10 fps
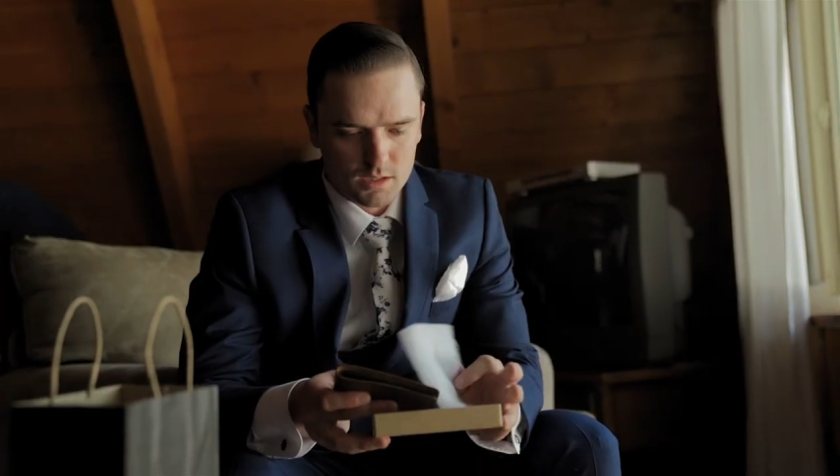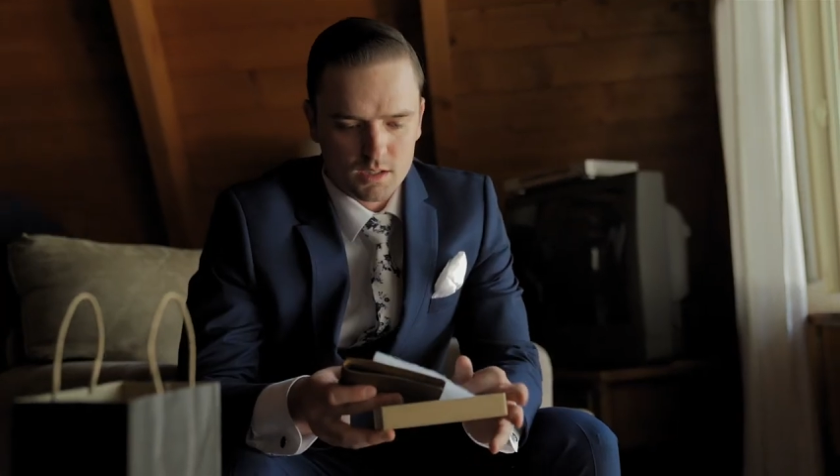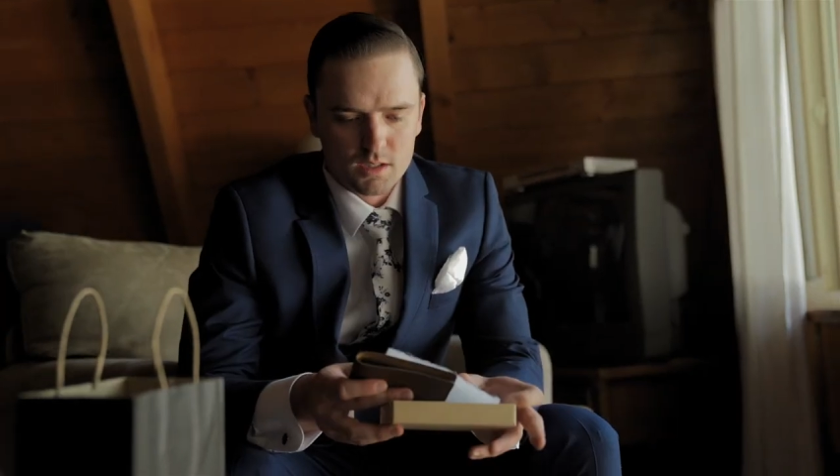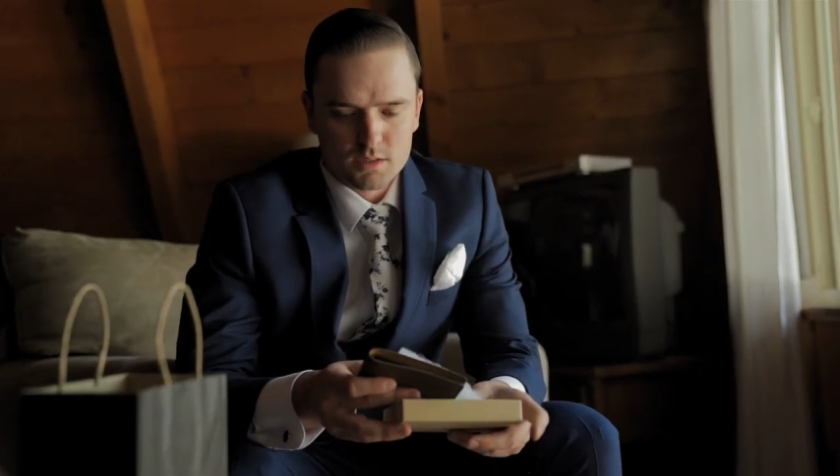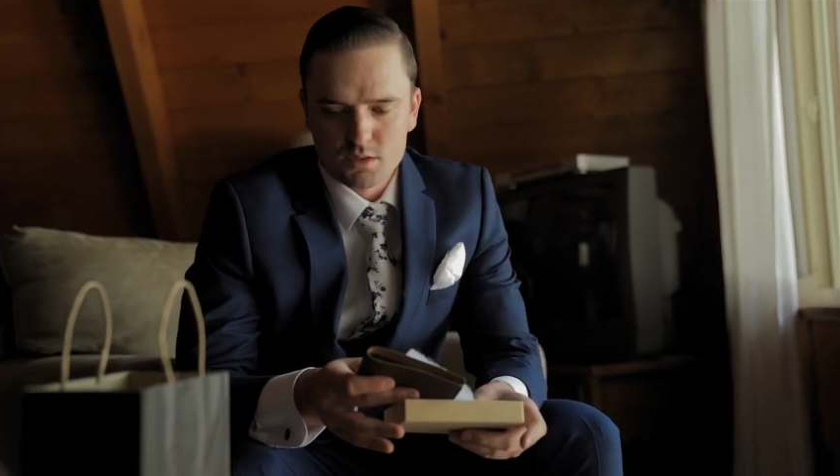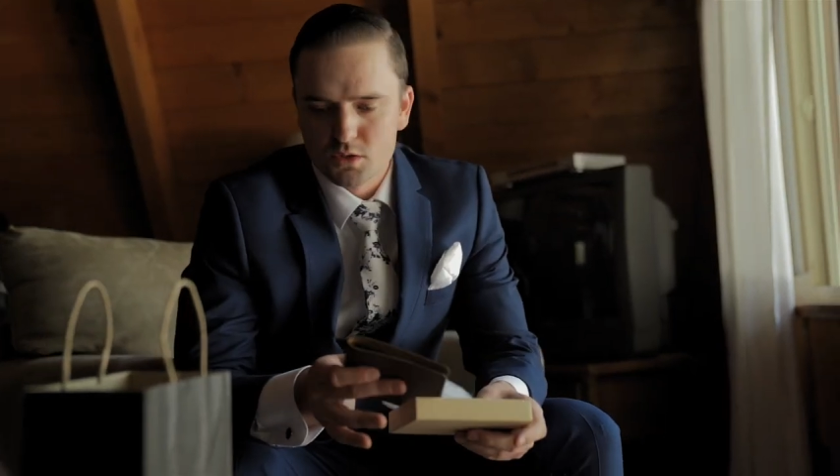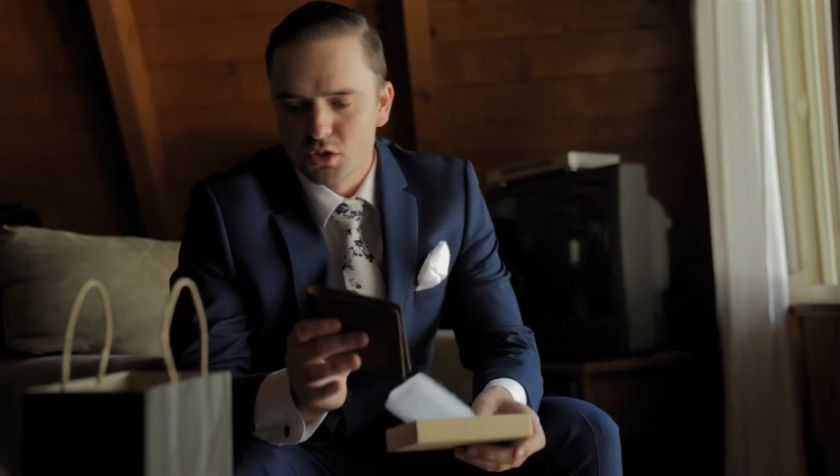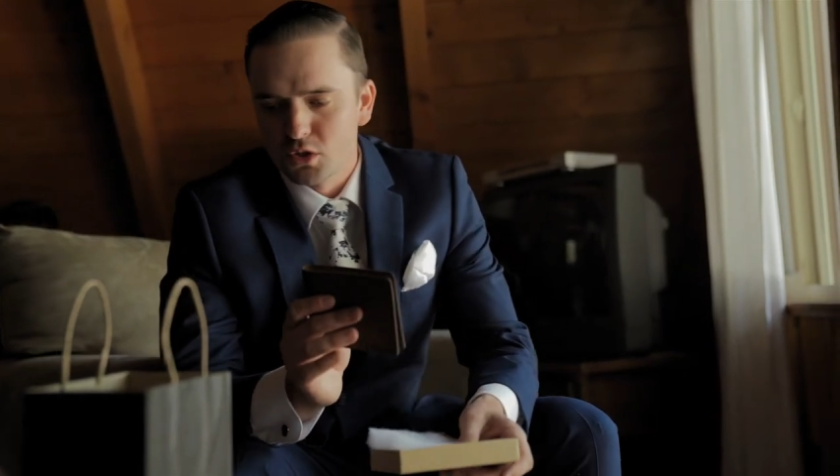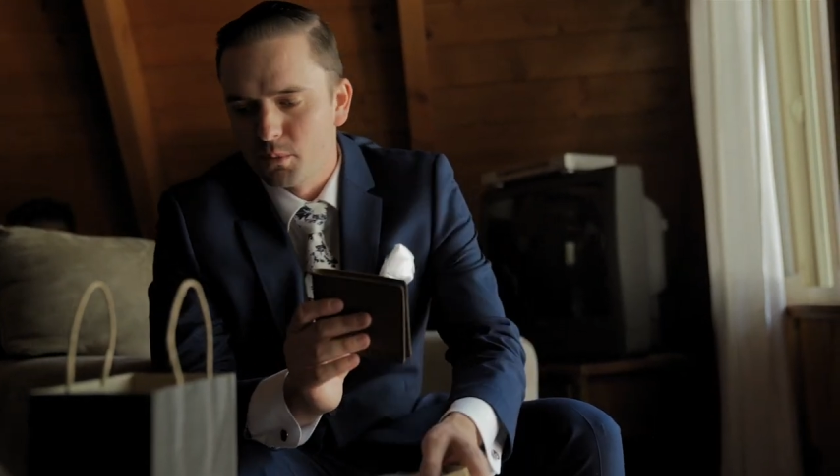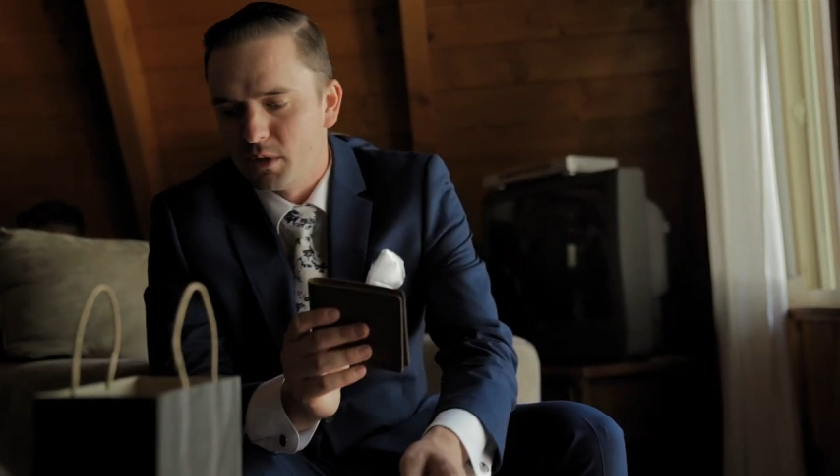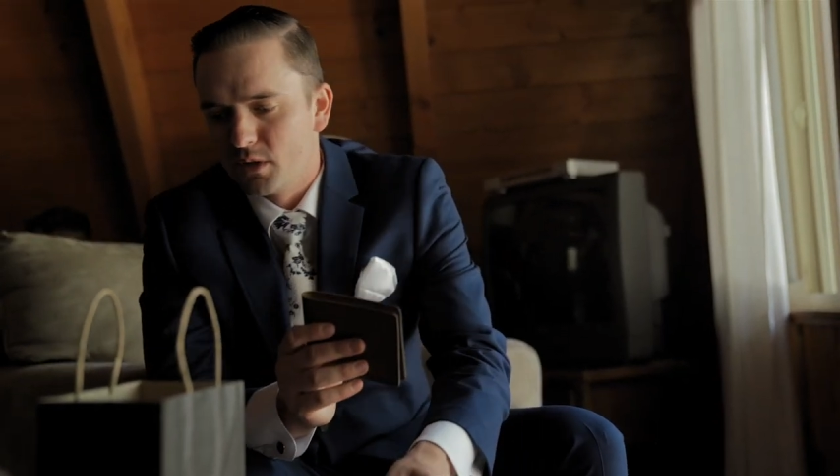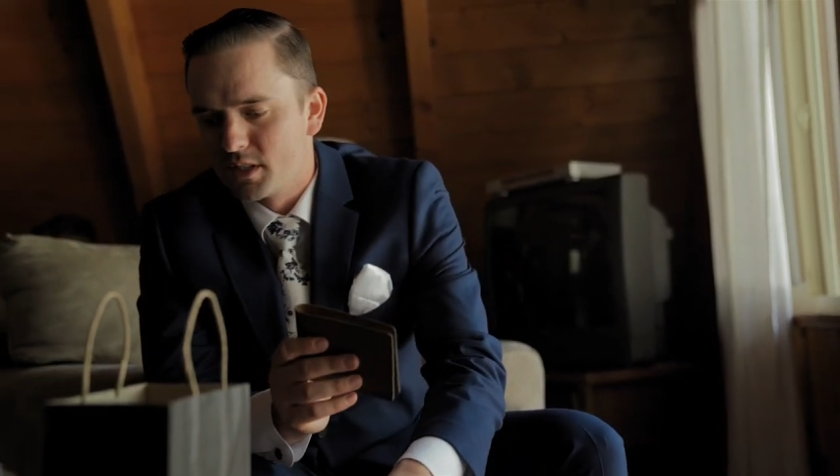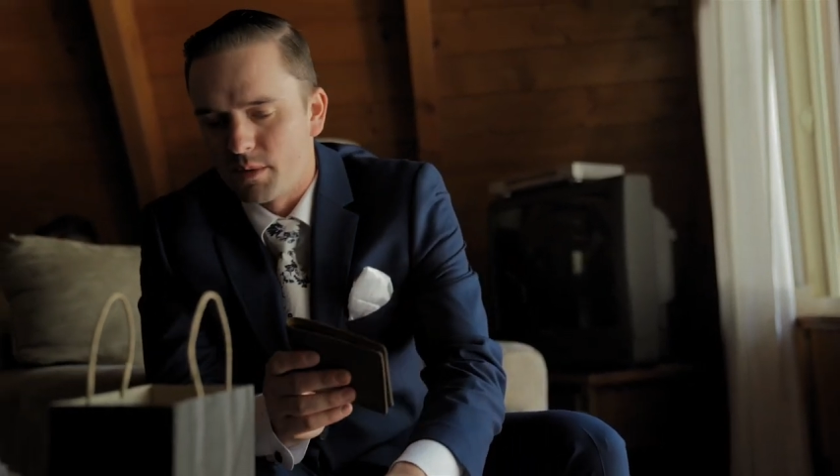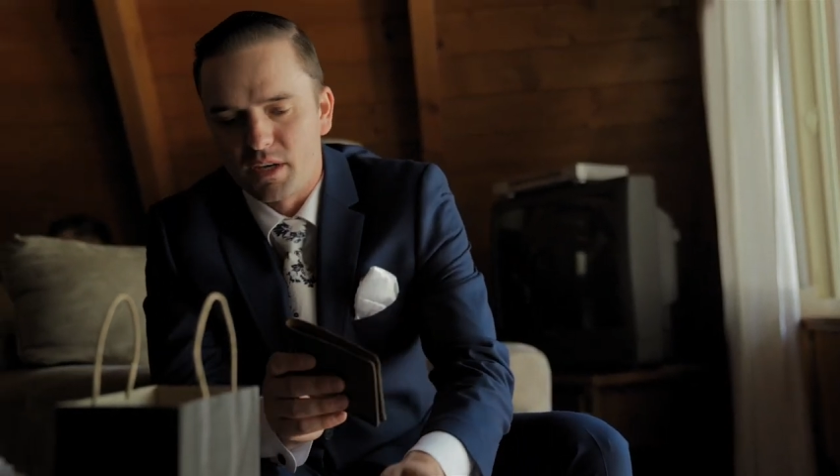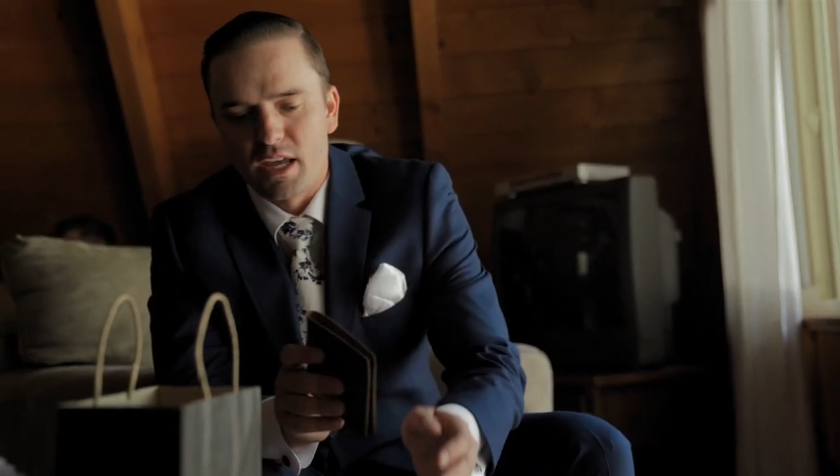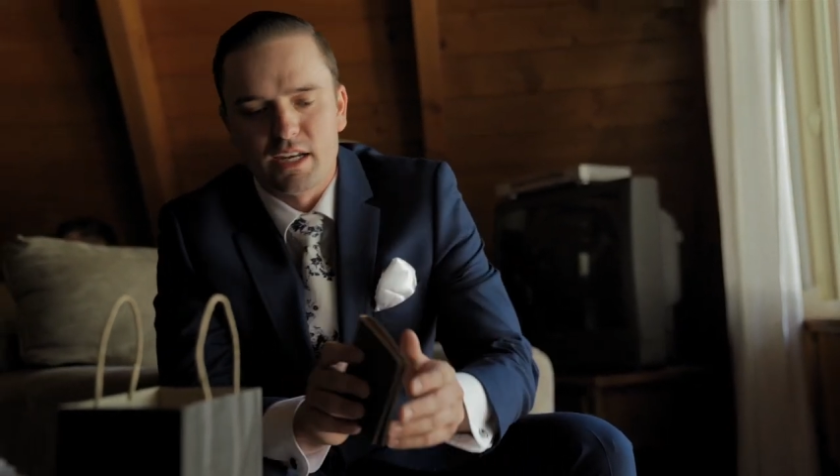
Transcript: Since that day, you have helped me